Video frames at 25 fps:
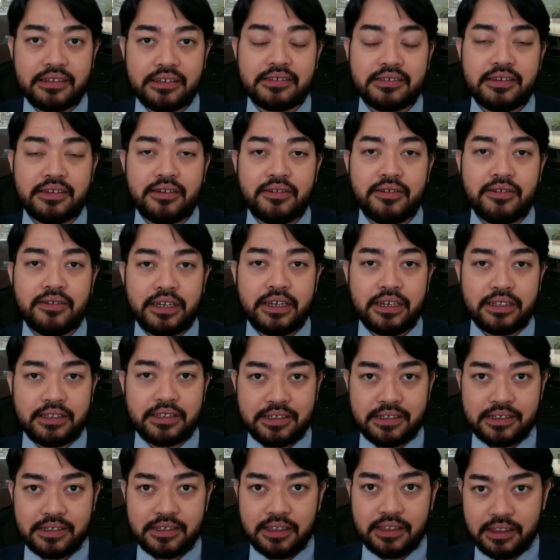So
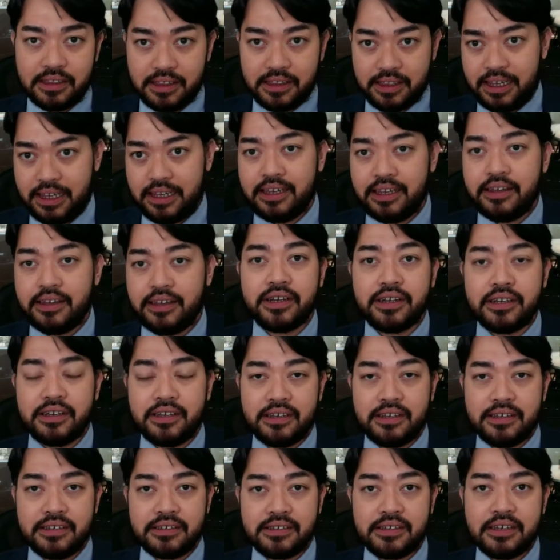the hearing
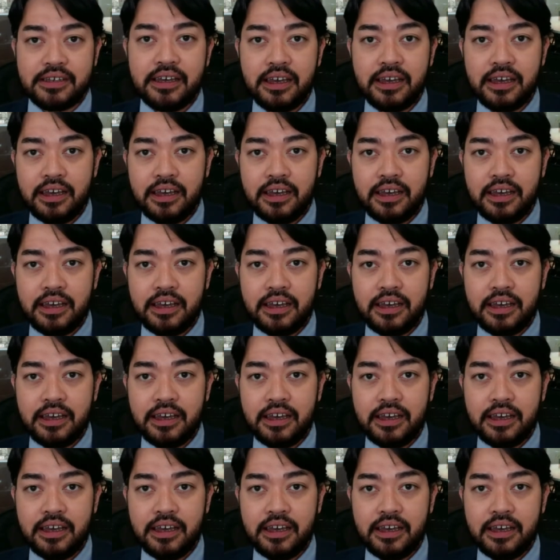is